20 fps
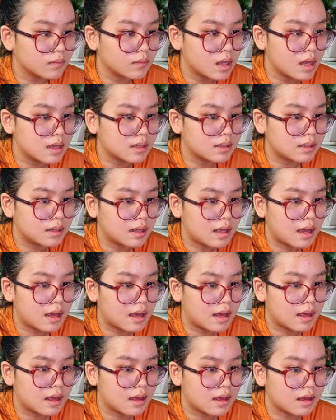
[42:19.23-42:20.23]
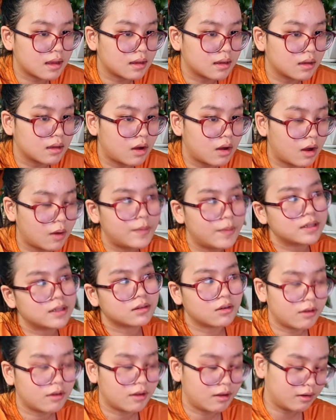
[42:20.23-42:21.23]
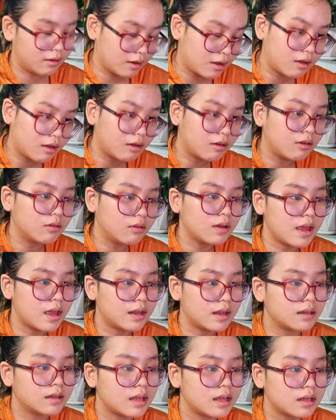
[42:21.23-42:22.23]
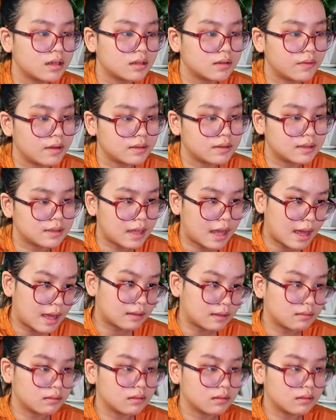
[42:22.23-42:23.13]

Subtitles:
It's like, hope it's going low and they just feel sad.